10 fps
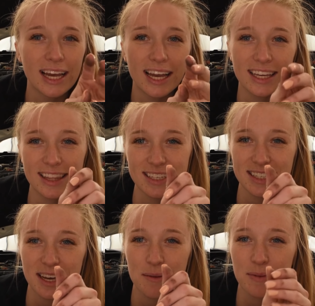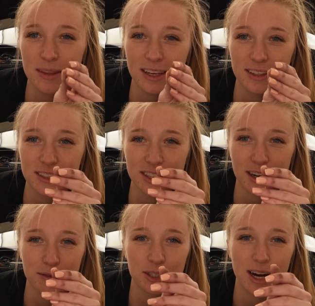I get the dip and they literally
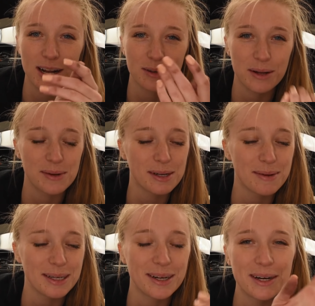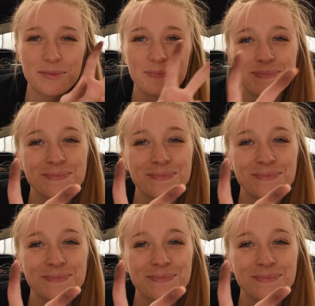never crack when I work on my car.